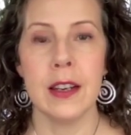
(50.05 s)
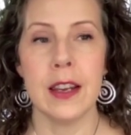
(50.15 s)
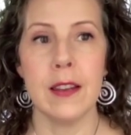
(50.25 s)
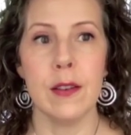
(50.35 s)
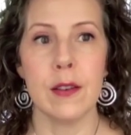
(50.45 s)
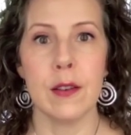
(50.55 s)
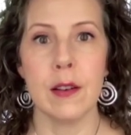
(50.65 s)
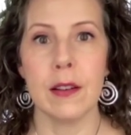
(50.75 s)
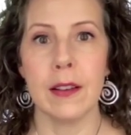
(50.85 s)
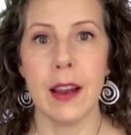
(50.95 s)

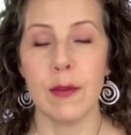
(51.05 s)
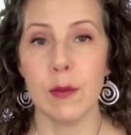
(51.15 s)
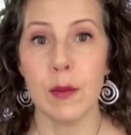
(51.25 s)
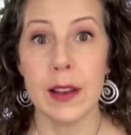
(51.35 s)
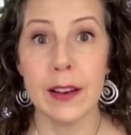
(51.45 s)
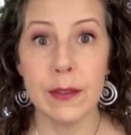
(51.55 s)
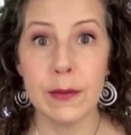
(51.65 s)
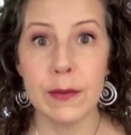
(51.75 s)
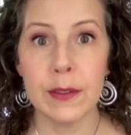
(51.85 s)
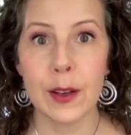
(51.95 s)
either get rid of
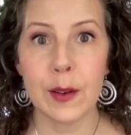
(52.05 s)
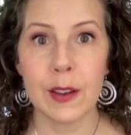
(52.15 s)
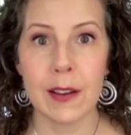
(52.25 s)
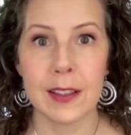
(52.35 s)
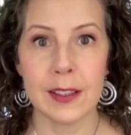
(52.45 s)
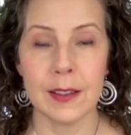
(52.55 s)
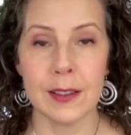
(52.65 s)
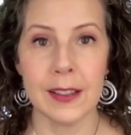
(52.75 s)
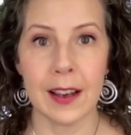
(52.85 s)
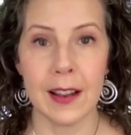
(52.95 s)
your thoughts
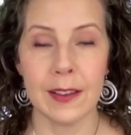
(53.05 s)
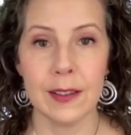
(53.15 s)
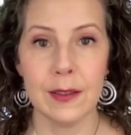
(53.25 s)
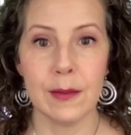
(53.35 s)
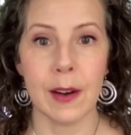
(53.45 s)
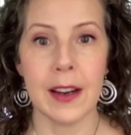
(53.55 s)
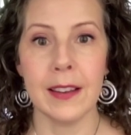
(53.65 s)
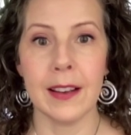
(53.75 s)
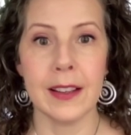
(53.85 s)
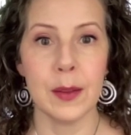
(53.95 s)
altogether, right?
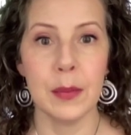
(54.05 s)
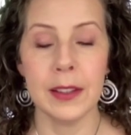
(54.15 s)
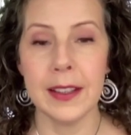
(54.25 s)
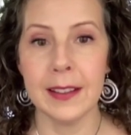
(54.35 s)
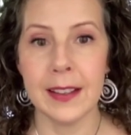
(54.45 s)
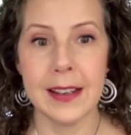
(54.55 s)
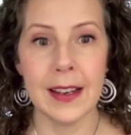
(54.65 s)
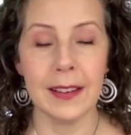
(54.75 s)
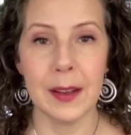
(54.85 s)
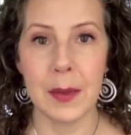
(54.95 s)
Like completely
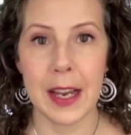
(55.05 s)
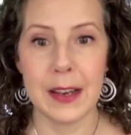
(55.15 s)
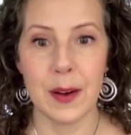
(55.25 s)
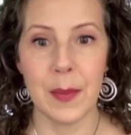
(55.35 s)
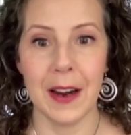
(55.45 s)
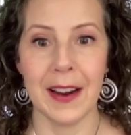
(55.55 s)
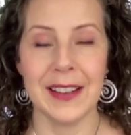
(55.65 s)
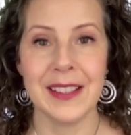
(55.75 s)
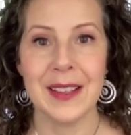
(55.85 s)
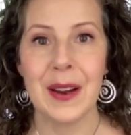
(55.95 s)
eliminate your
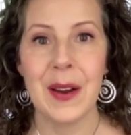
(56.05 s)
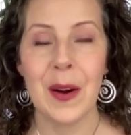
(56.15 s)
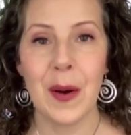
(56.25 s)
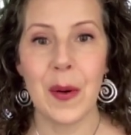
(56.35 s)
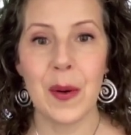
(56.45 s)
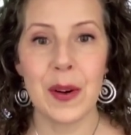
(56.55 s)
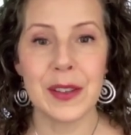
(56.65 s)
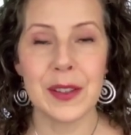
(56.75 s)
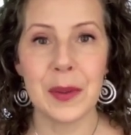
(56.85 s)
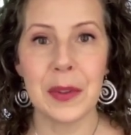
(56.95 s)
mind, or
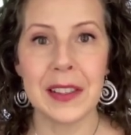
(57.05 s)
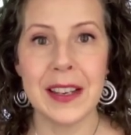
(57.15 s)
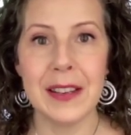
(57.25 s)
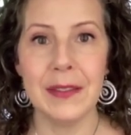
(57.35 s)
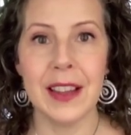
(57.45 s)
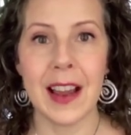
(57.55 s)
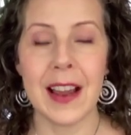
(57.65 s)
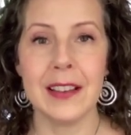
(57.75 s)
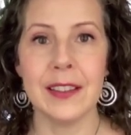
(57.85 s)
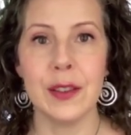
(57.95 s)
to believe
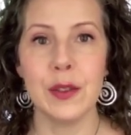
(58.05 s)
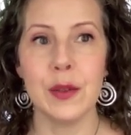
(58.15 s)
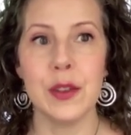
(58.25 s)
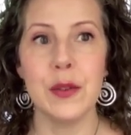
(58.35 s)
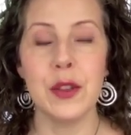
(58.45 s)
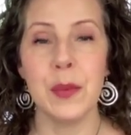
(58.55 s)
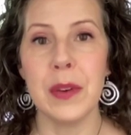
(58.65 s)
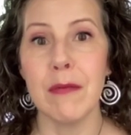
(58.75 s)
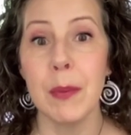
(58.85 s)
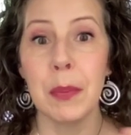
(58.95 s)
that you should
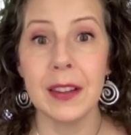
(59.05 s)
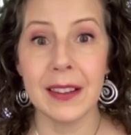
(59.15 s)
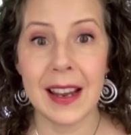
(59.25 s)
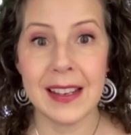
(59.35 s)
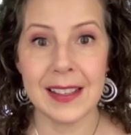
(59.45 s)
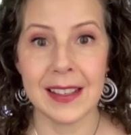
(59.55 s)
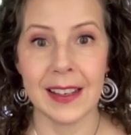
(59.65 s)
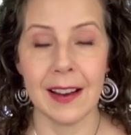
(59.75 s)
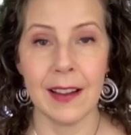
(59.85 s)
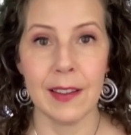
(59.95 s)
be
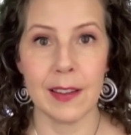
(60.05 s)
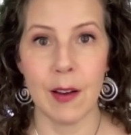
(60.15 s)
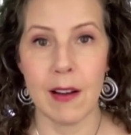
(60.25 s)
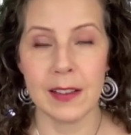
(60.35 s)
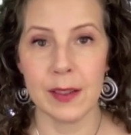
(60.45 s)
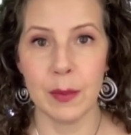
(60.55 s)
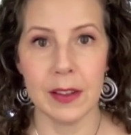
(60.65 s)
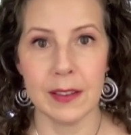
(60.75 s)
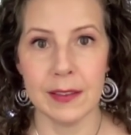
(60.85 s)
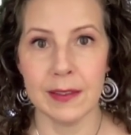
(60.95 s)
replacing thoughts with
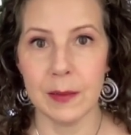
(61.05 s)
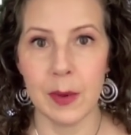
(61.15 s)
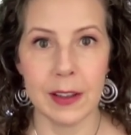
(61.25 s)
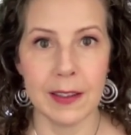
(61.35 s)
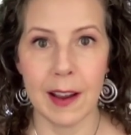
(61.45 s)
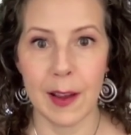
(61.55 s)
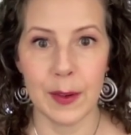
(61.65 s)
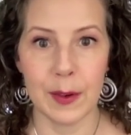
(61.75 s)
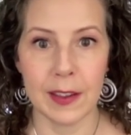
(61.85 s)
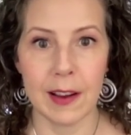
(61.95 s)

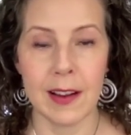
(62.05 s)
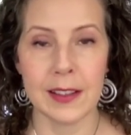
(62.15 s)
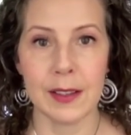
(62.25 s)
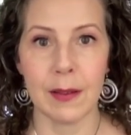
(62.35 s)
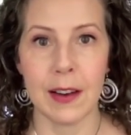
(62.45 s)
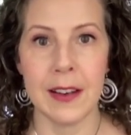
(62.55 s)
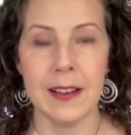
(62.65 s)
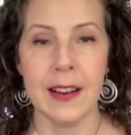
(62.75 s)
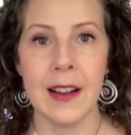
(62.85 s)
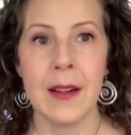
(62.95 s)
other thoughts, right?
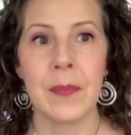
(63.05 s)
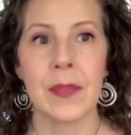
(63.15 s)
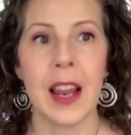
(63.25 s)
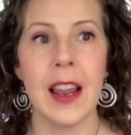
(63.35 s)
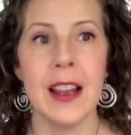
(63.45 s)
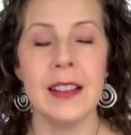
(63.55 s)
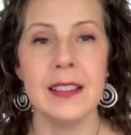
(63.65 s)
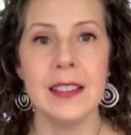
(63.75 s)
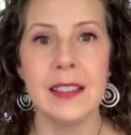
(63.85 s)
And